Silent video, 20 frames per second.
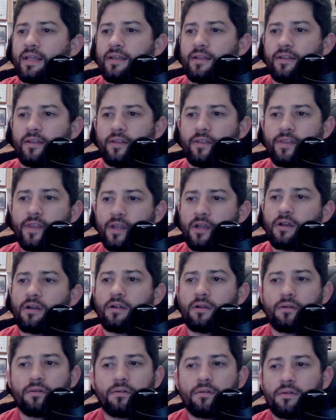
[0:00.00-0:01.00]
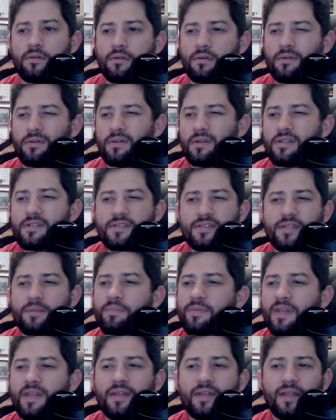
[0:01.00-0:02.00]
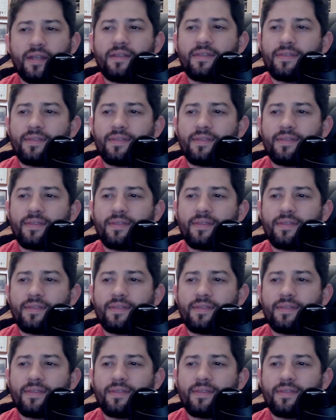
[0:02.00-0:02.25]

there is something,